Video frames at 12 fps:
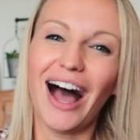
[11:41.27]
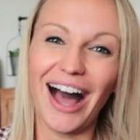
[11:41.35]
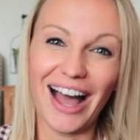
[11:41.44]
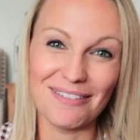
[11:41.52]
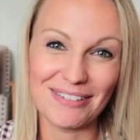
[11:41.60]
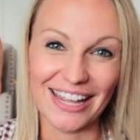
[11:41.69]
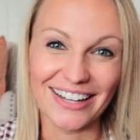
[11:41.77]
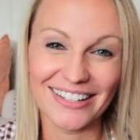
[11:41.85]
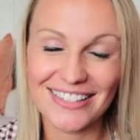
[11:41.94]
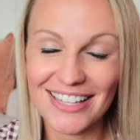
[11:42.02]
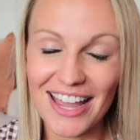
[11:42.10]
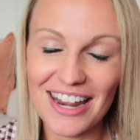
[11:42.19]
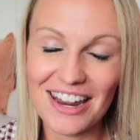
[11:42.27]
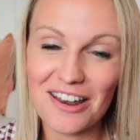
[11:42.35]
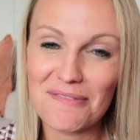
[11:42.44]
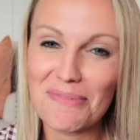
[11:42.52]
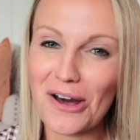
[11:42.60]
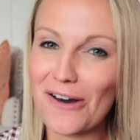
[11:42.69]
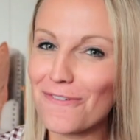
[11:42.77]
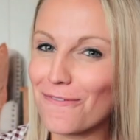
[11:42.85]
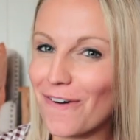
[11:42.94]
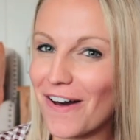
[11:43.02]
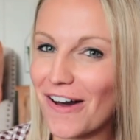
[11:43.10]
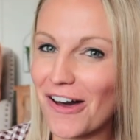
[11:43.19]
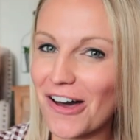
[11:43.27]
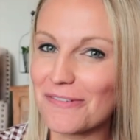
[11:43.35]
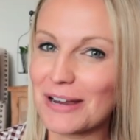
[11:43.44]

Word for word: I'm getting excited about fall,